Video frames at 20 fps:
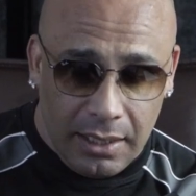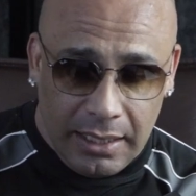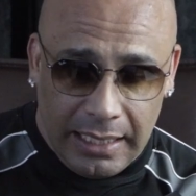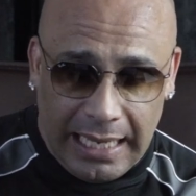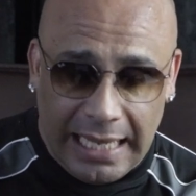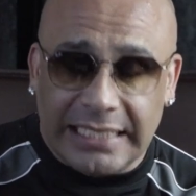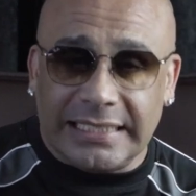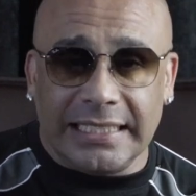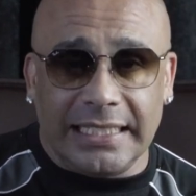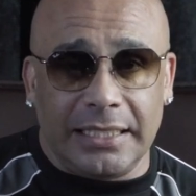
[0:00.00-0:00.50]

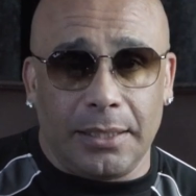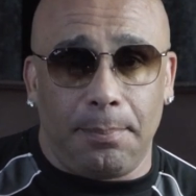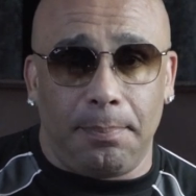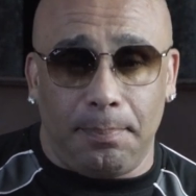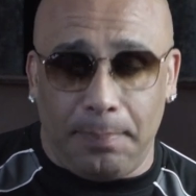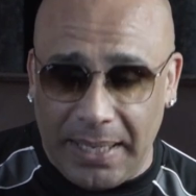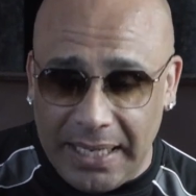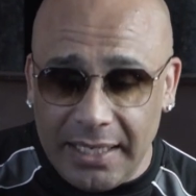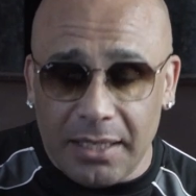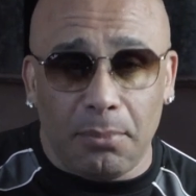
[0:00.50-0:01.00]
Is he
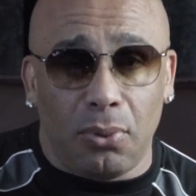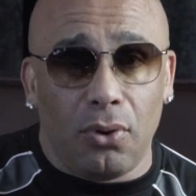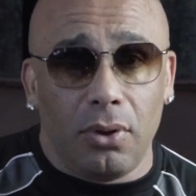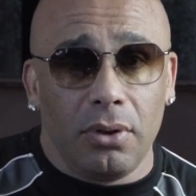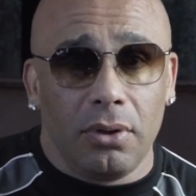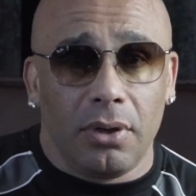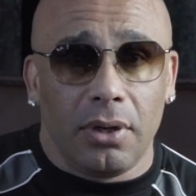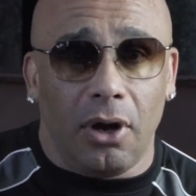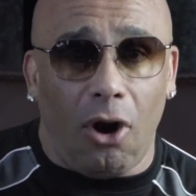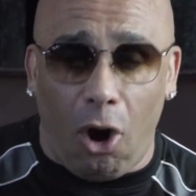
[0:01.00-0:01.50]

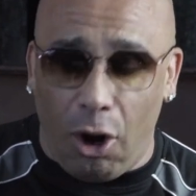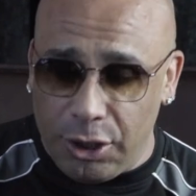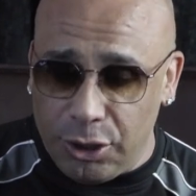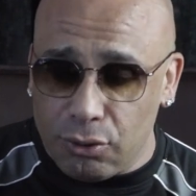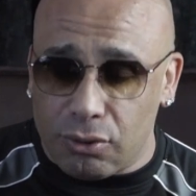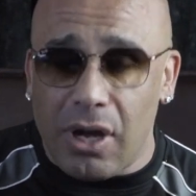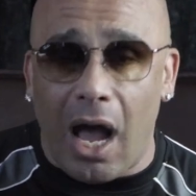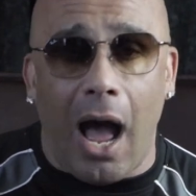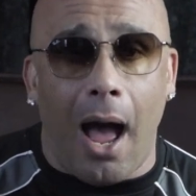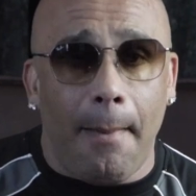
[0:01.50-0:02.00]
dependable? Are
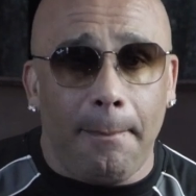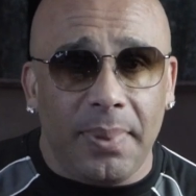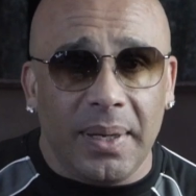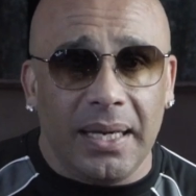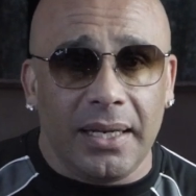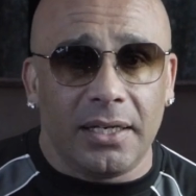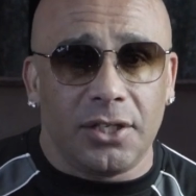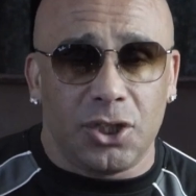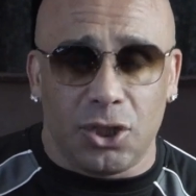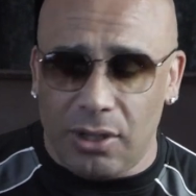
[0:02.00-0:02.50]
you
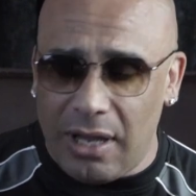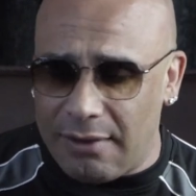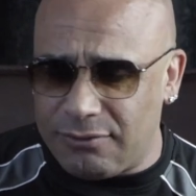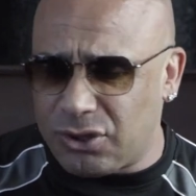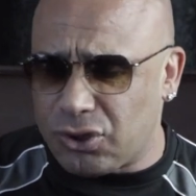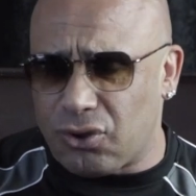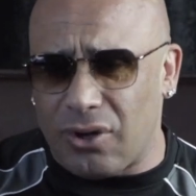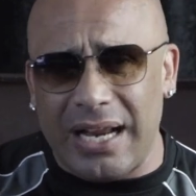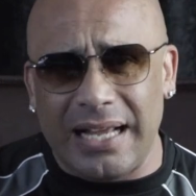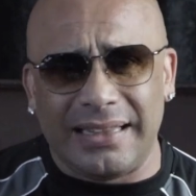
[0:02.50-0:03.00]
competent? Do you have
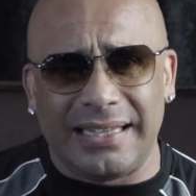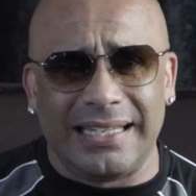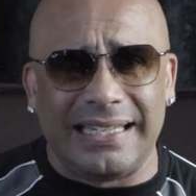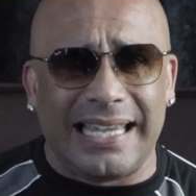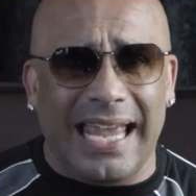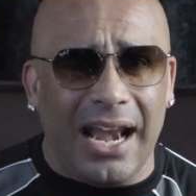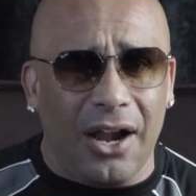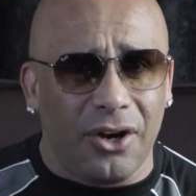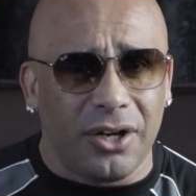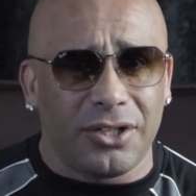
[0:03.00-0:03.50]
strength in
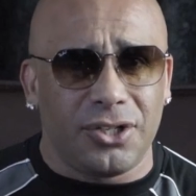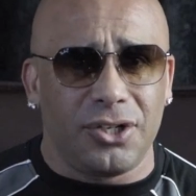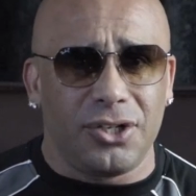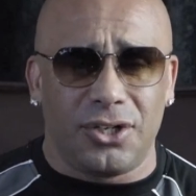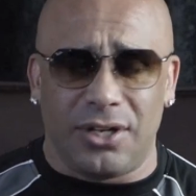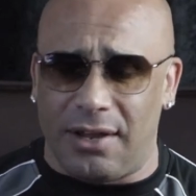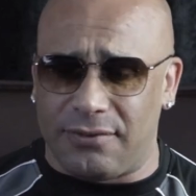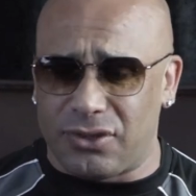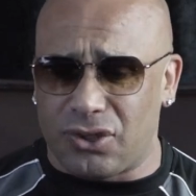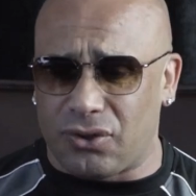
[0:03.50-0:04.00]
character?
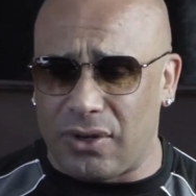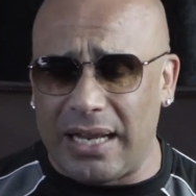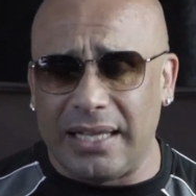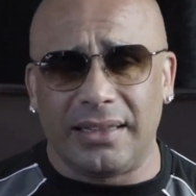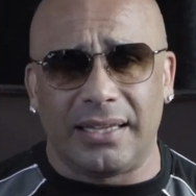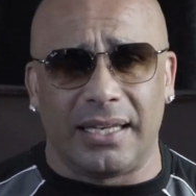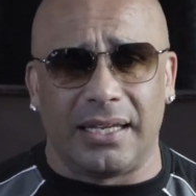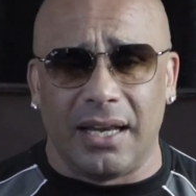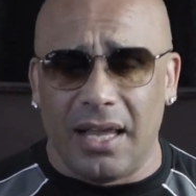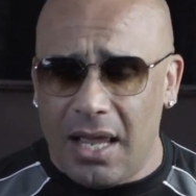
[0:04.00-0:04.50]
Do you have
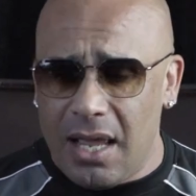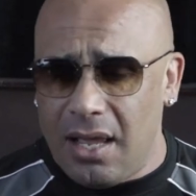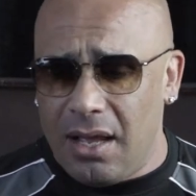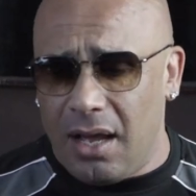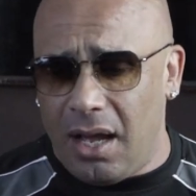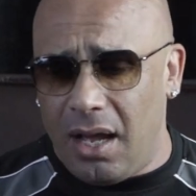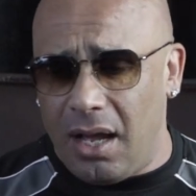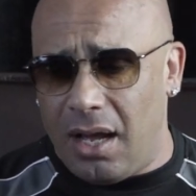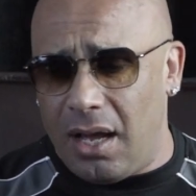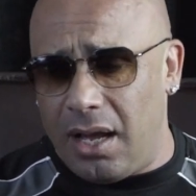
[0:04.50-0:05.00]
strength in
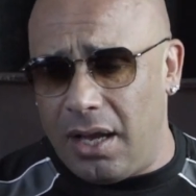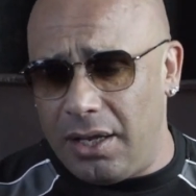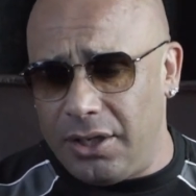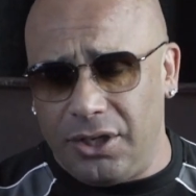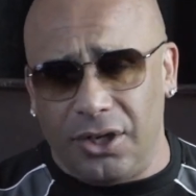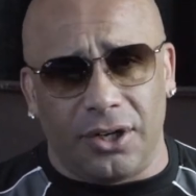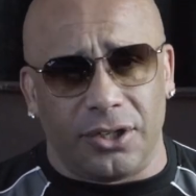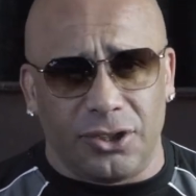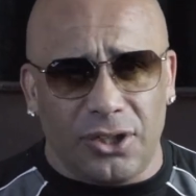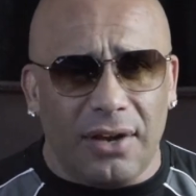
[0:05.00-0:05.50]
do
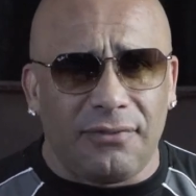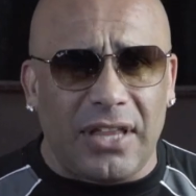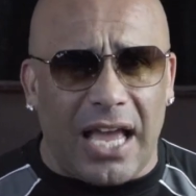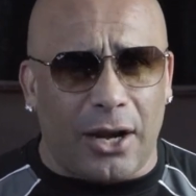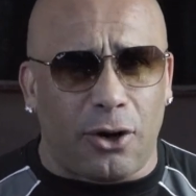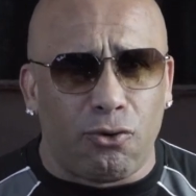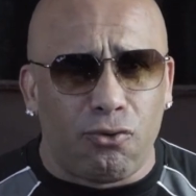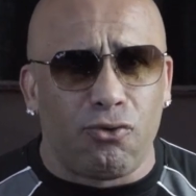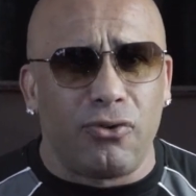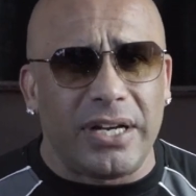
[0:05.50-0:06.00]
you have
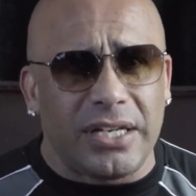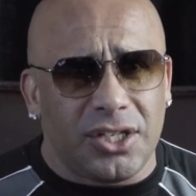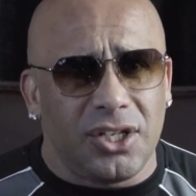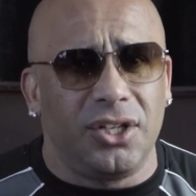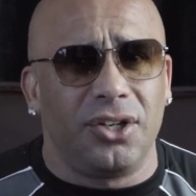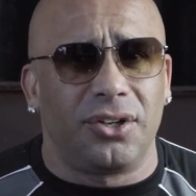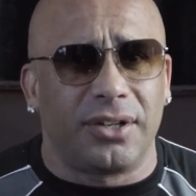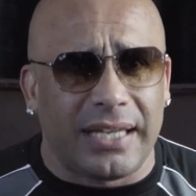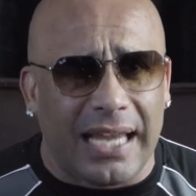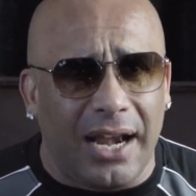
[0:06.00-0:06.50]
that grit to
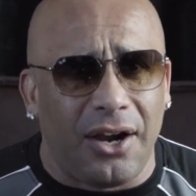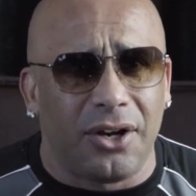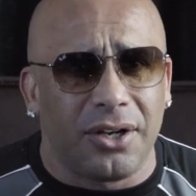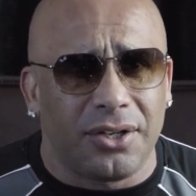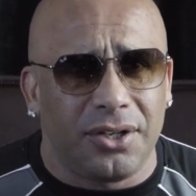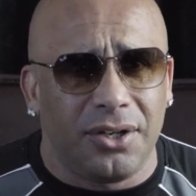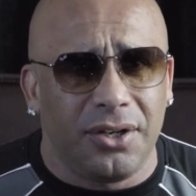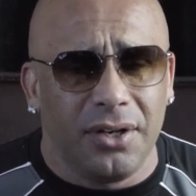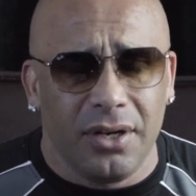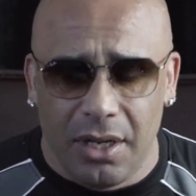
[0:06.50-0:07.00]
your
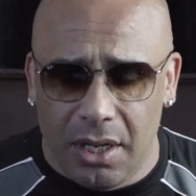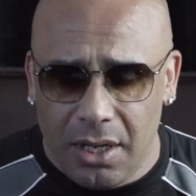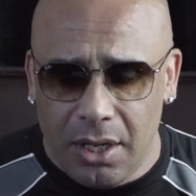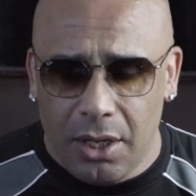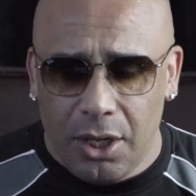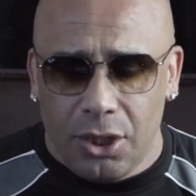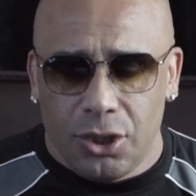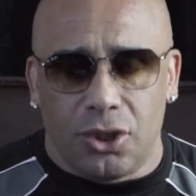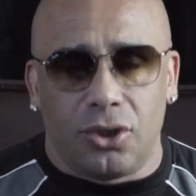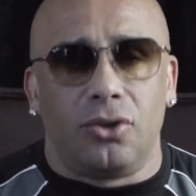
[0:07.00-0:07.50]
character?
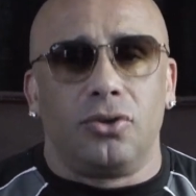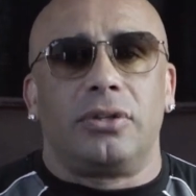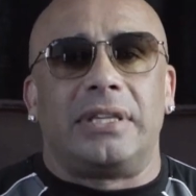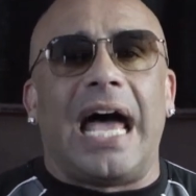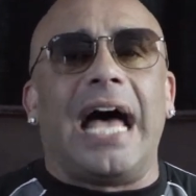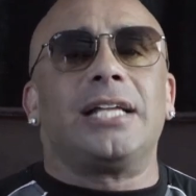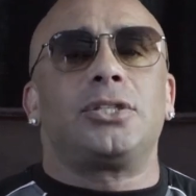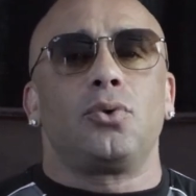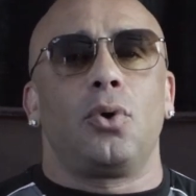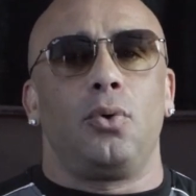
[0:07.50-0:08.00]

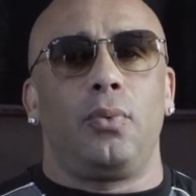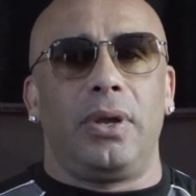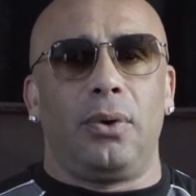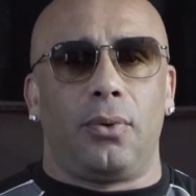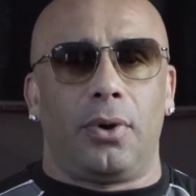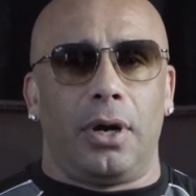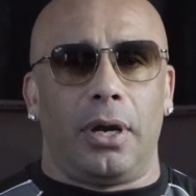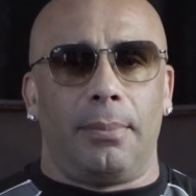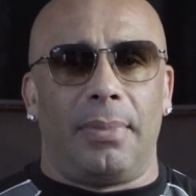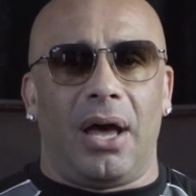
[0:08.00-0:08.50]
That's what we
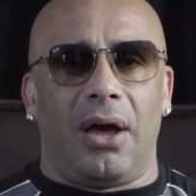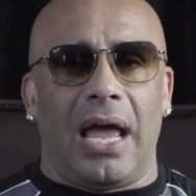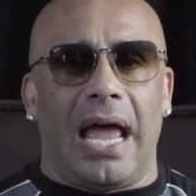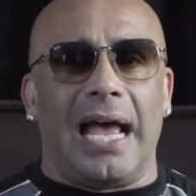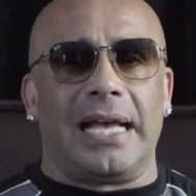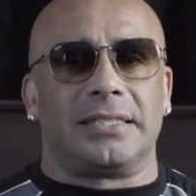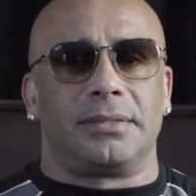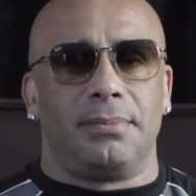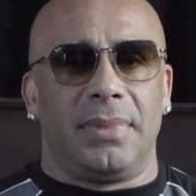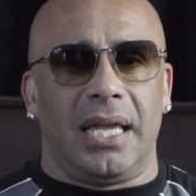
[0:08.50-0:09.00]
worry about
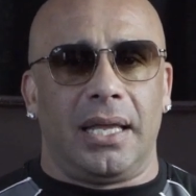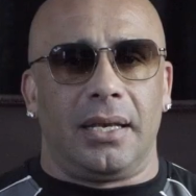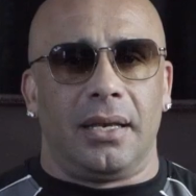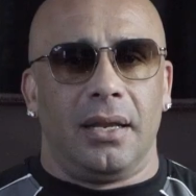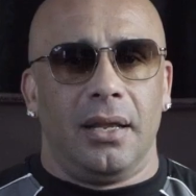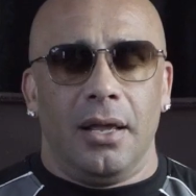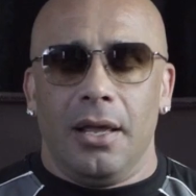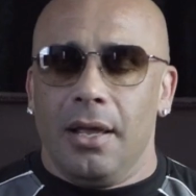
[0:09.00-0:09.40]
as men.